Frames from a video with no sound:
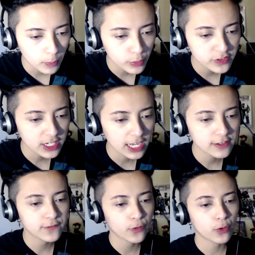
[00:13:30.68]
Which
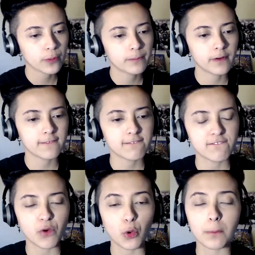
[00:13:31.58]
cast form
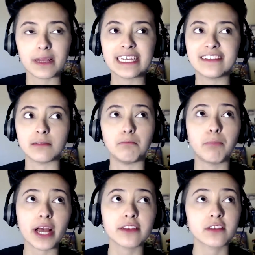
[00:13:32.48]
is the
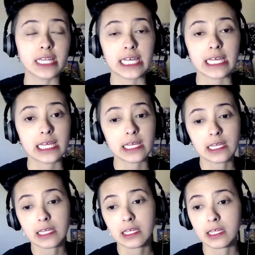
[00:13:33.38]
best?
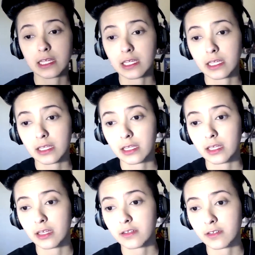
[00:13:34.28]

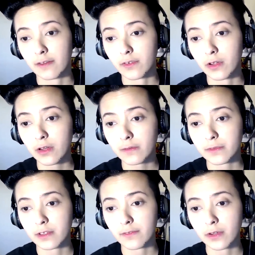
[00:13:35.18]
Let's have a look.
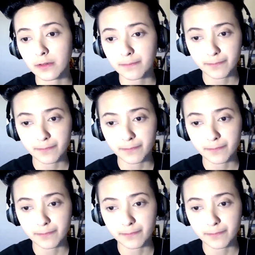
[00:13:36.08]
Let's have a look.